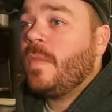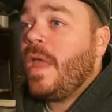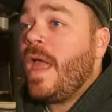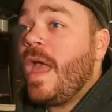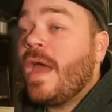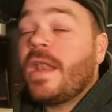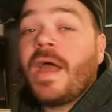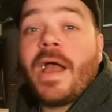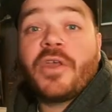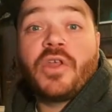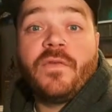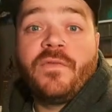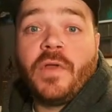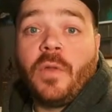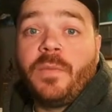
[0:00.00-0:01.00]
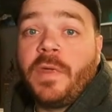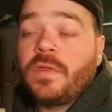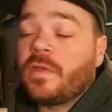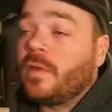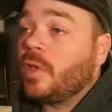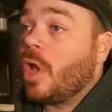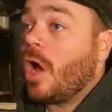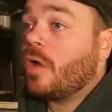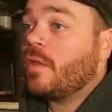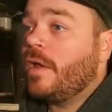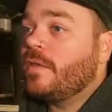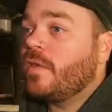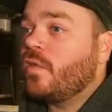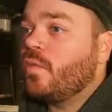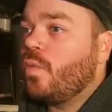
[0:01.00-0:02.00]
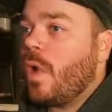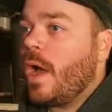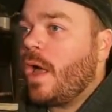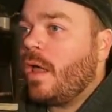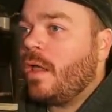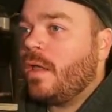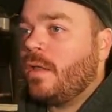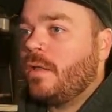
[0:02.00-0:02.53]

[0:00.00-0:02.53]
And I actually filmed this in long lens as well.